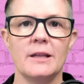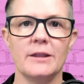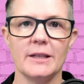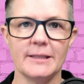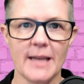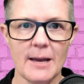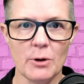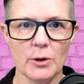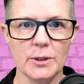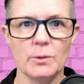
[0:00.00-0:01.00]
The same
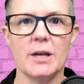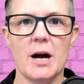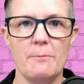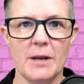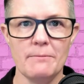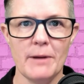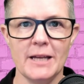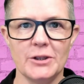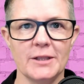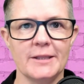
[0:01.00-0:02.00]
goes with company
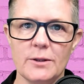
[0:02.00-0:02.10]
pages.